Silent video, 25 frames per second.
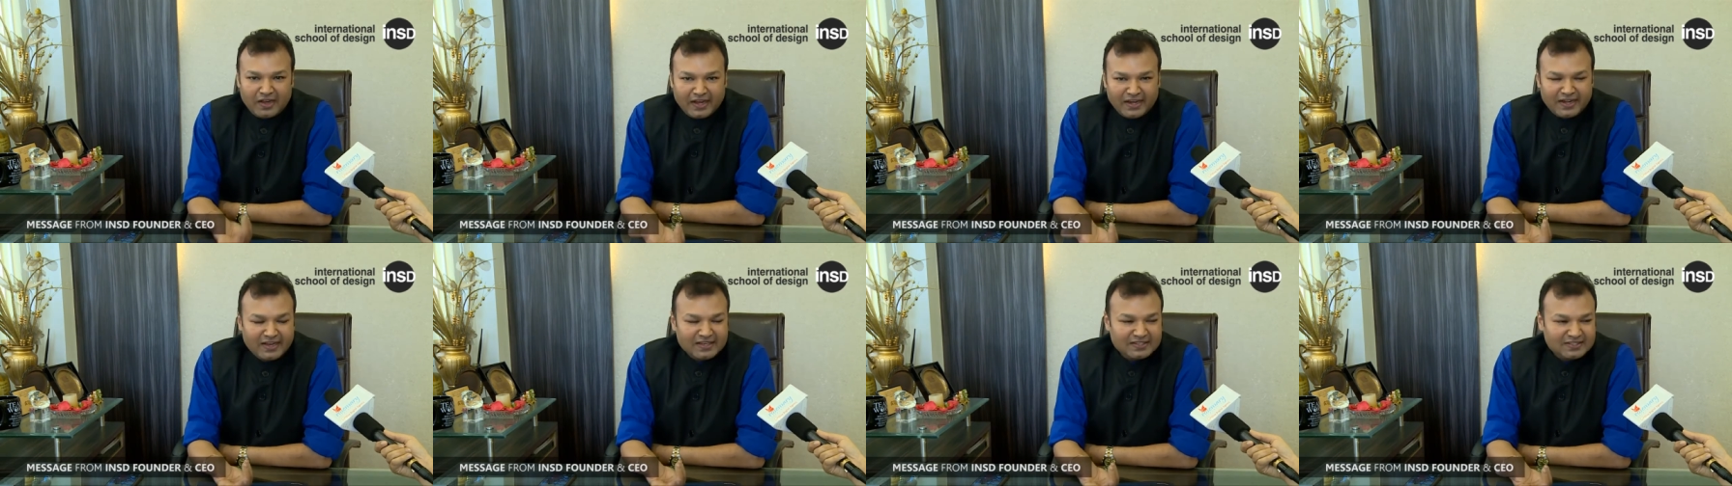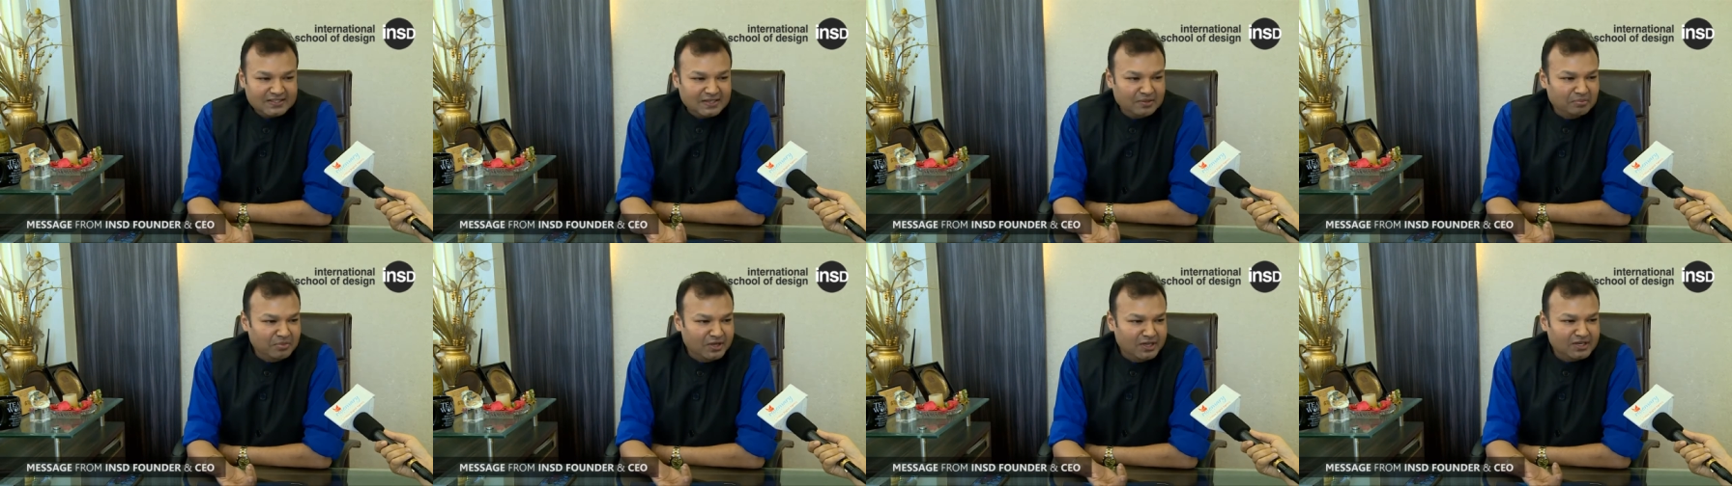
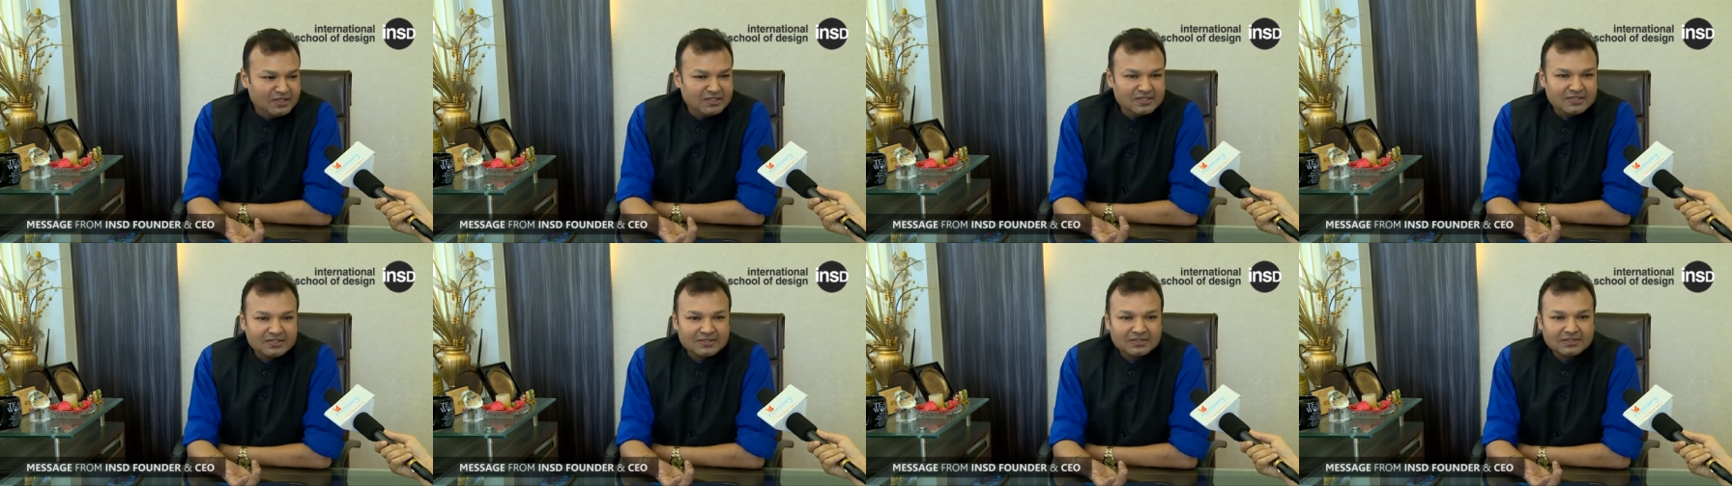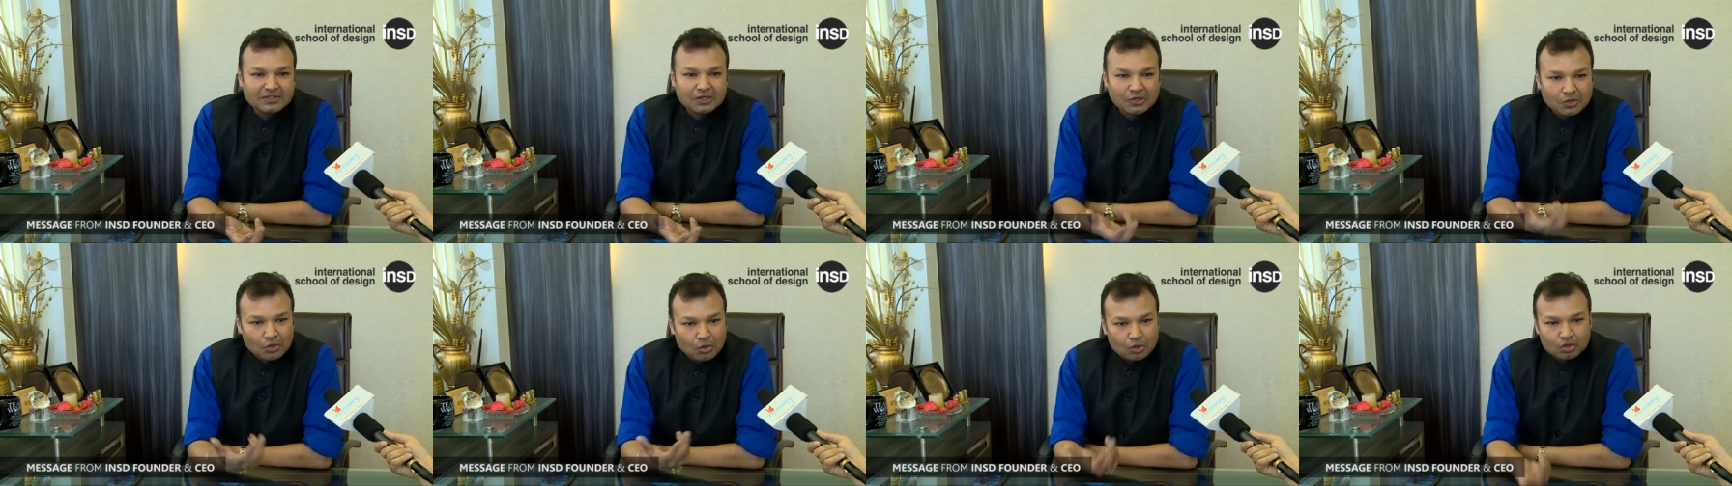INSD means
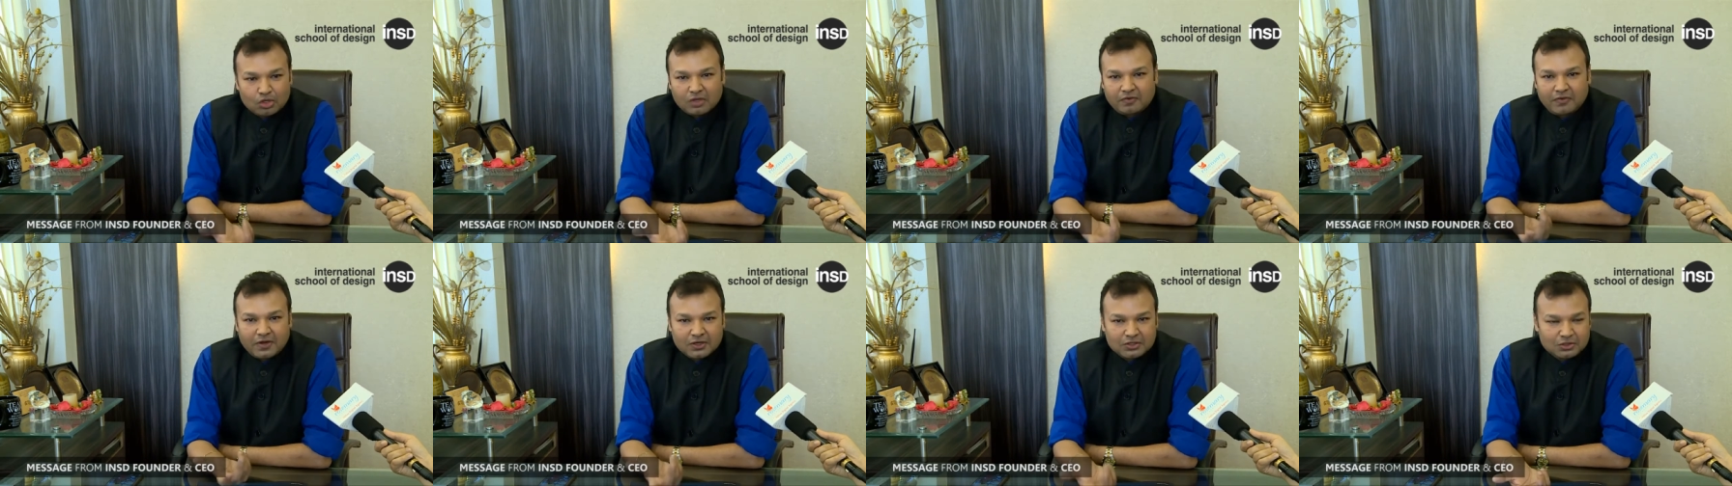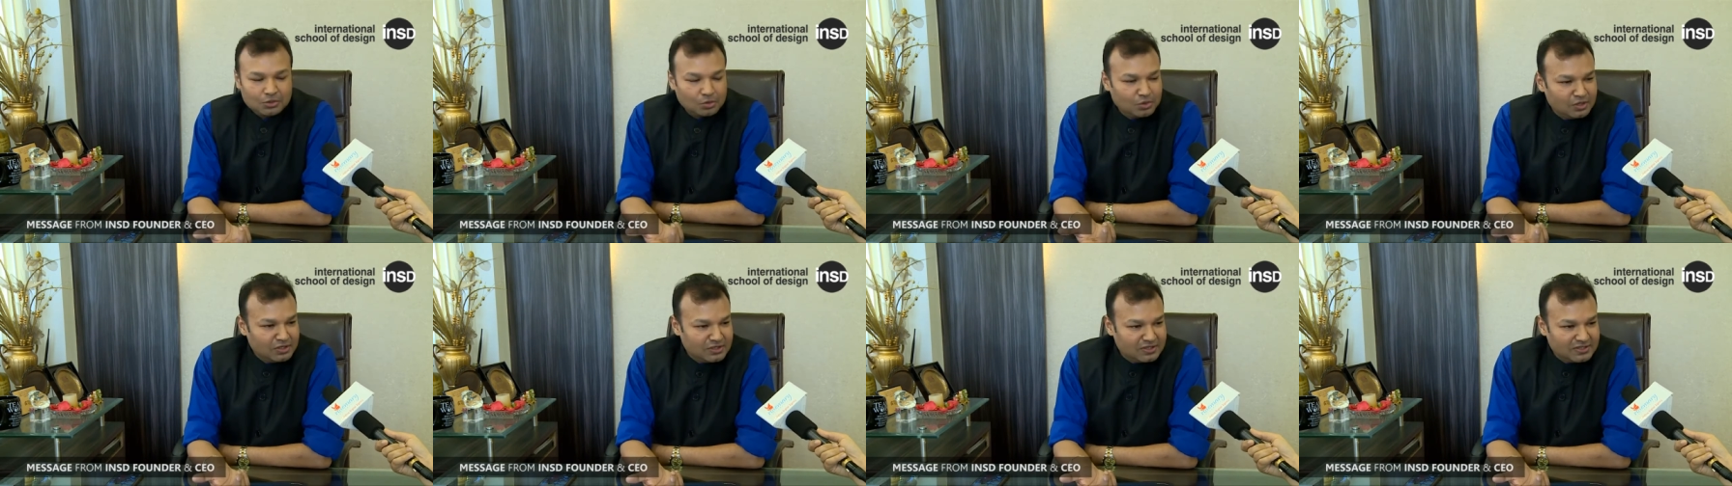the growth of our
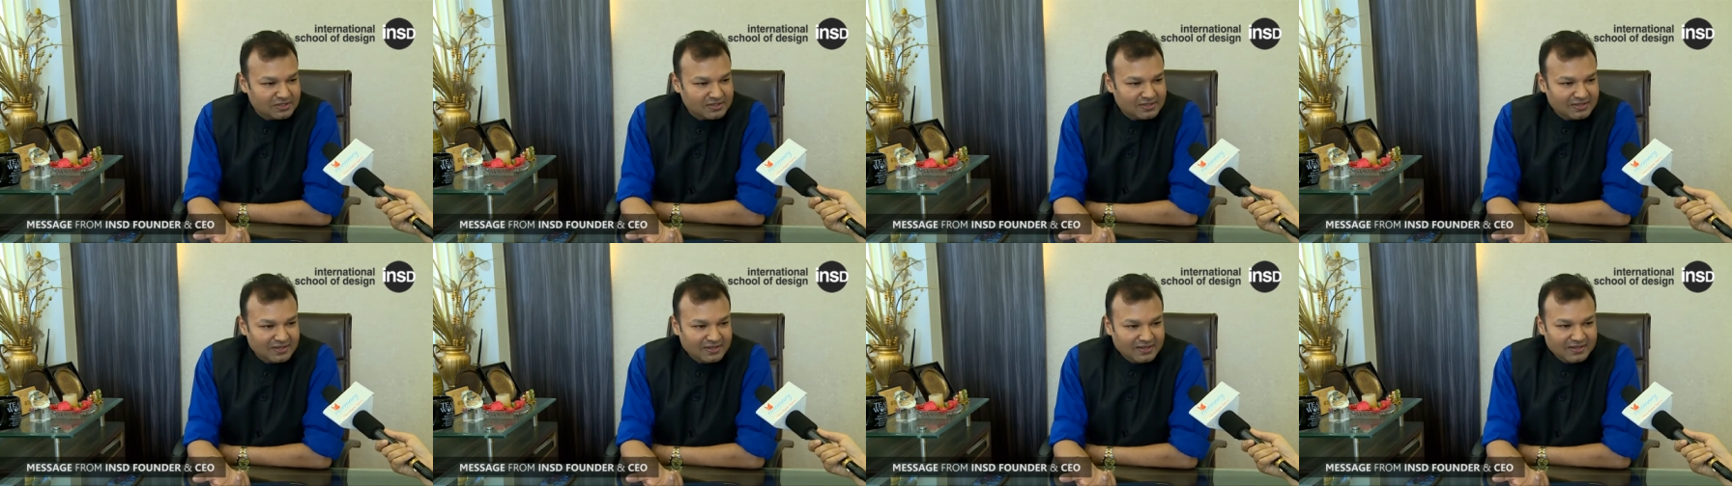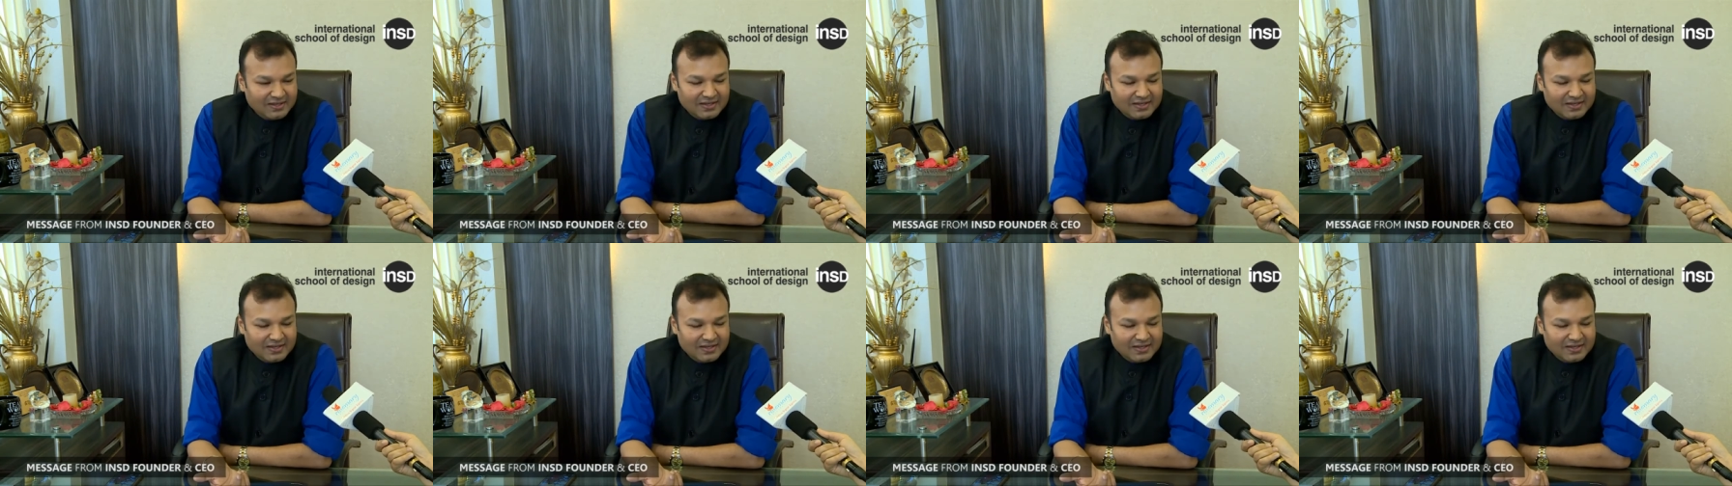students.